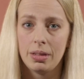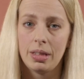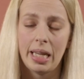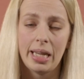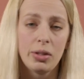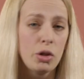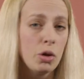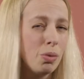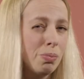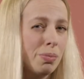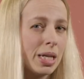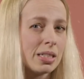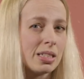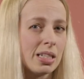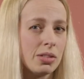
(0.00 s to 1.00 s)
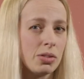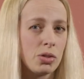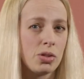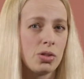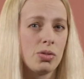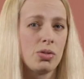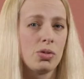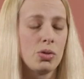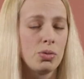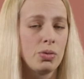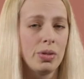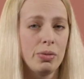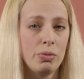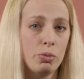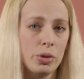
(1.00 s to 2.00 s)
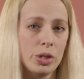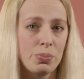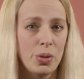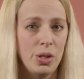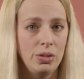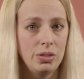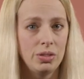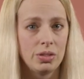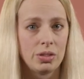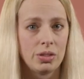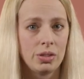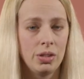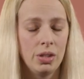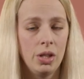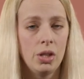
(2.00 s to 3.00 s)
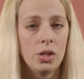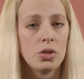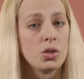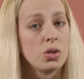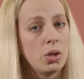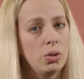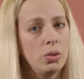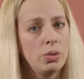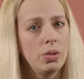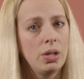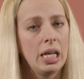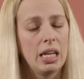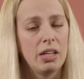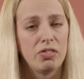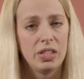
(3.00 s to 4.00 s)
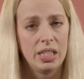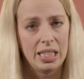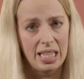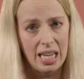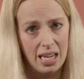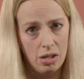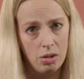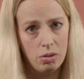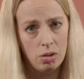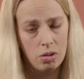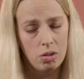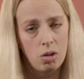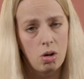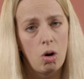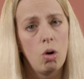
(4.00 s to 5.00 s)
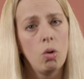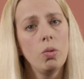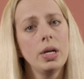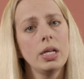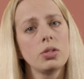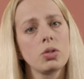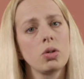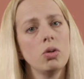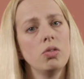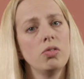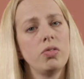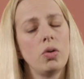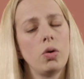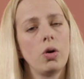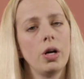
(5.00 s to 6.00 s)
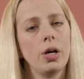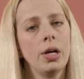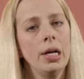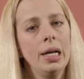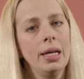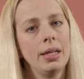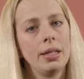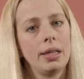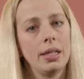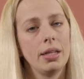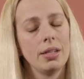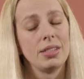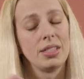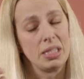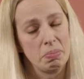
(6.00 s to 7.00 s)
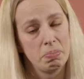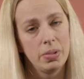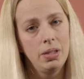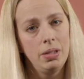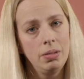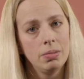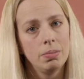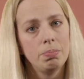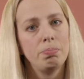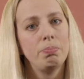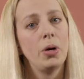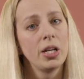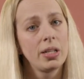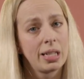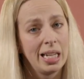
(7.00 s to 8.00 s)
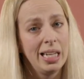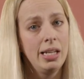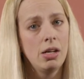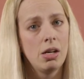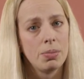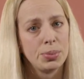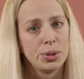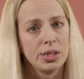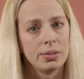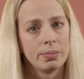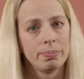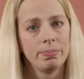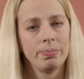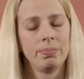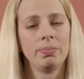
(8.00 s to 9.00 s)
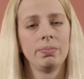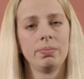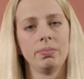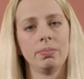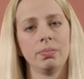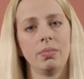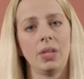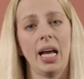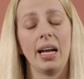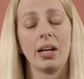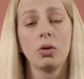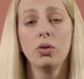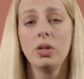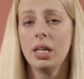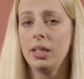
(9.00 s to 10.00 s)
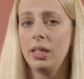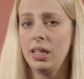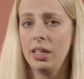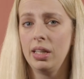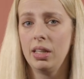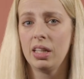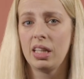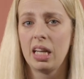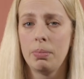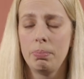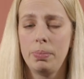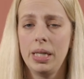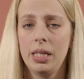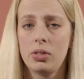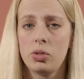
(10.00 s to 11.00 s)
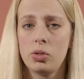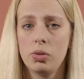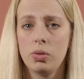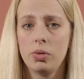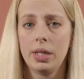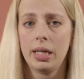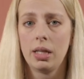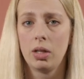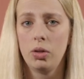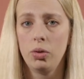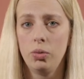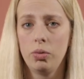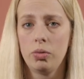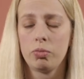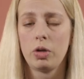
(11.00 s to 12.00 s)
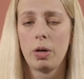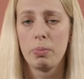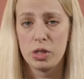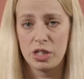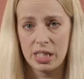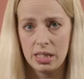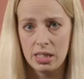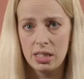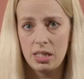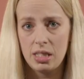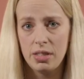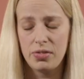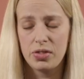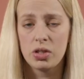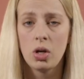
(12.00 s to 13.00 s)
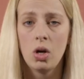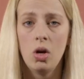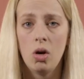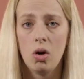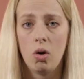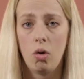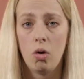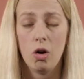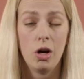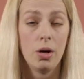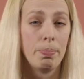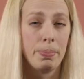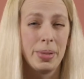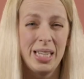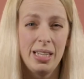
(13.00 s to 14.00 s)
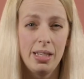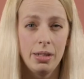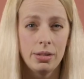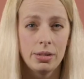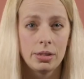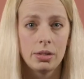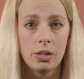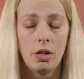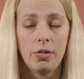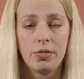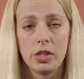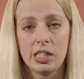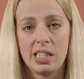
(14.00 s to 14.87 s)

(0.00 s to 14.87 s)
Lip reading: they don't make sense to the respondents. So if in doubt, always go for the simple but clear option. A good idea can be to include representatives or peers of your